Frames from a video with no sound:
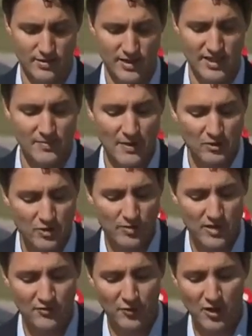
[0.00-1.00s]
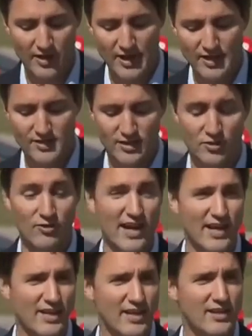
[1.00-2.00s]
It's about doing for our kids and
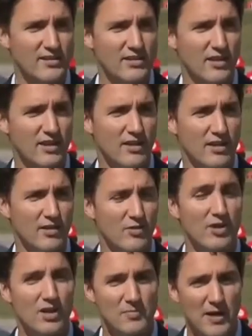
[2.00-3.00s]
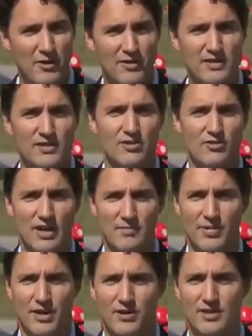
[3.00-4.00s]
grandkids what our parents and
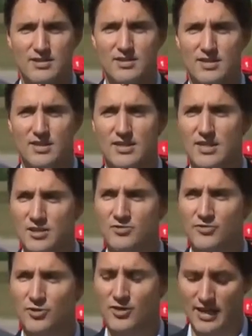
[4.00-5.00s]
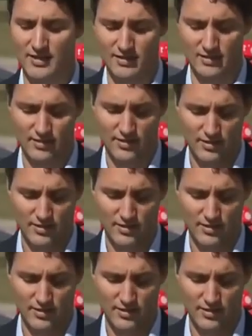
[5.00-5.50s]
grandparents did for us.